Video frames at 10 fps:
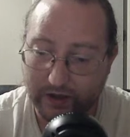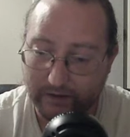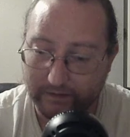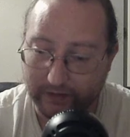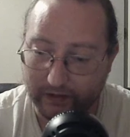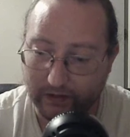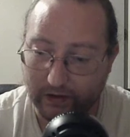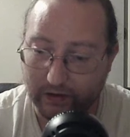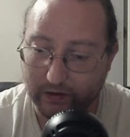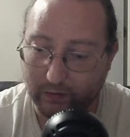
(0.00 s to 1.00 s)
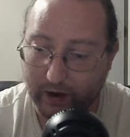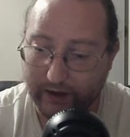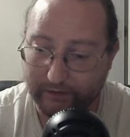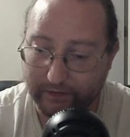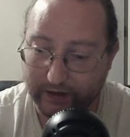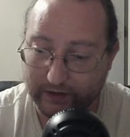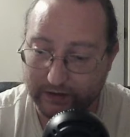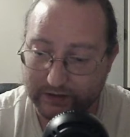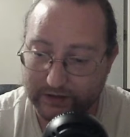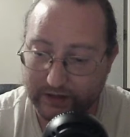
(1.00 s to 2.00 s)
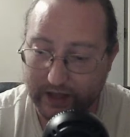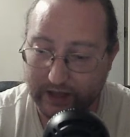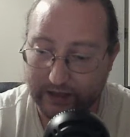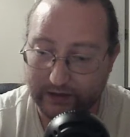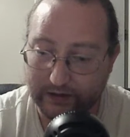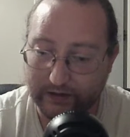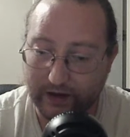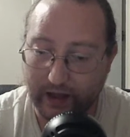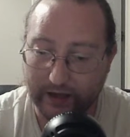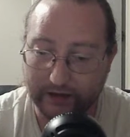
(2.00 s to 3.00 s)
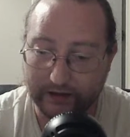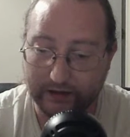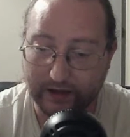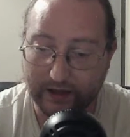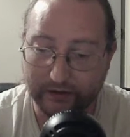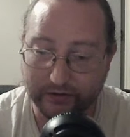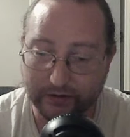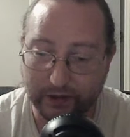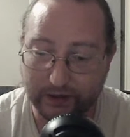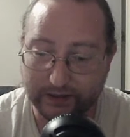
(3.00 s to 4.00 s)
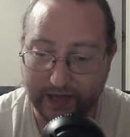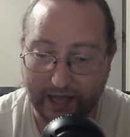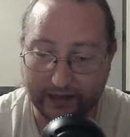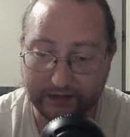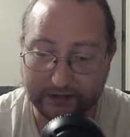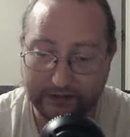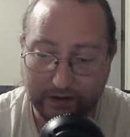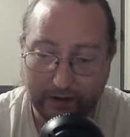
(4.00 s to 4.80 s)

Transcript: the long white fingers that ended not in nails but in talons.